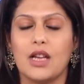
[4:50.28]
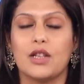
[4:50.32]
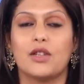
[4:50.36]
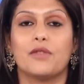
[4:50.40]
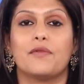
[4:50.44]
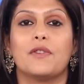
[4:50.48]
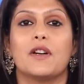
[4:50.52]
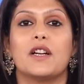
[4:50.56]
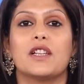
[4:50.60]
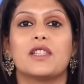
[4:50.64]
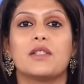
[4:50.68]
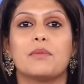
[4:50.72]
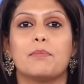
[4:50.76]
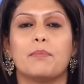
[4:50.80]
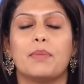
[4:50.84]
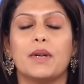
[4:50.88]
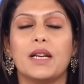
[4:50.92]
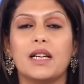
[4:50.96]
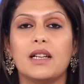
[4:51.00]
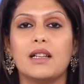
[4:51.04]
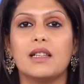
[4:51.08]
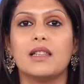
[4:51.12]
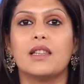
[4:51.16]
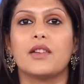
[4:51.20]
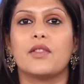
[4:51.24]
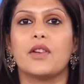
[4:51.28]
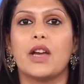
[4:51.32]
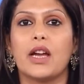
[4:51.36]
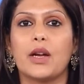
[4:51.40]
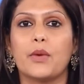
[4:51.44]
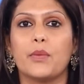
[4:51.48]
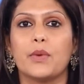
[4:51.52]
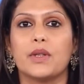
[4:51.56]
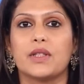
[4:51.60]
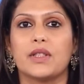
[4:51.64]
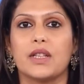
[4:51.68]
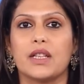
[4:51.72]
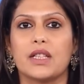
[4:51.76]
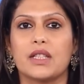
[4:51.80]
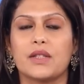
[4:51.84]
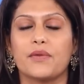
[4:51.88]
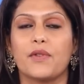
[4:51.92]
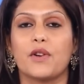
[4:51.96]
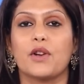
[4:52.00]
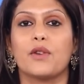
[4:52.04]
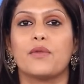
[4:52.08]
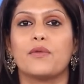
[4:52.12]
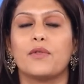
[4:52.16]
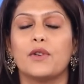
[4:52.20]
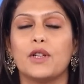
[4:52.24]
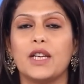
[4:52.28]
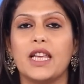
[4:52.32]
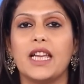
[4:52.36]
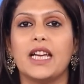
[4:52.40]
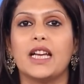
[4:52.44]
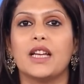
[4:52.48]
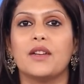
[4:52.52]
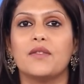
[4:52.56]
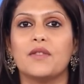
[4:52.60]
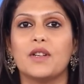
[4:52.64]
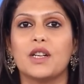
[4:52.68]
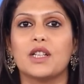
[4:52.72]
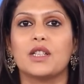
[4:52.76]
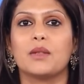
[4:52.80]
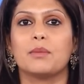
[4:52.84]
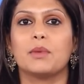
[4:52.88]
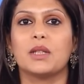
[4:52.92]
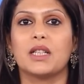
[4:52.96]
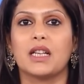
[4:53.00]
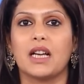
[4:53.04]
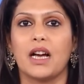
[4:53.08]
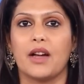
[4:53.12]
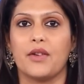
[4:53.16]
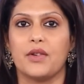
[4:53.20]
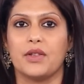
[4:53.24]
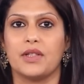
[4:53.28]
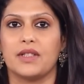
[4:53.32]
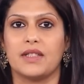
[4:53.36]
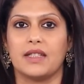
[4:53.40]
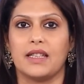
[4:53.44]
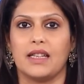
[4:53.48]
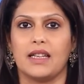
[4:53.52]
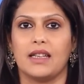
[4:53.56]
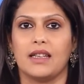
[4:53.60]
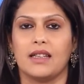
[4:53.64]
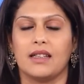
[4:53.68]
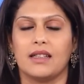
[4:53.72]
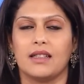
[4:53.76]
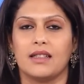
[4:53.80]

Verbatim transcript: to first build the requisites for a fully convertible currency,